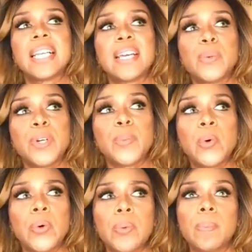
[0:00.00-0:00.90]
like we're
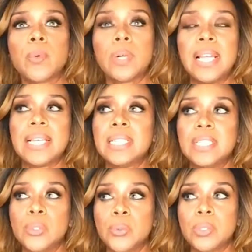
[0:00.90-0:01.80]
more likely
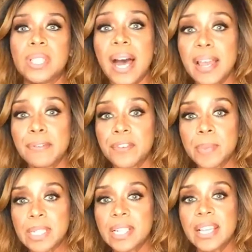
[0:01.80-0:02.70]
to die
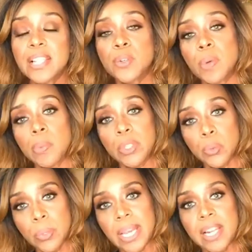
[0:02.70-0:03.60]
from skin cancer when we
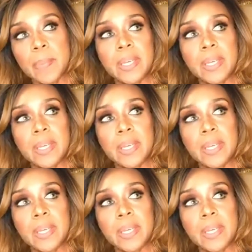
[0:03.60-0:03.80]
do get it,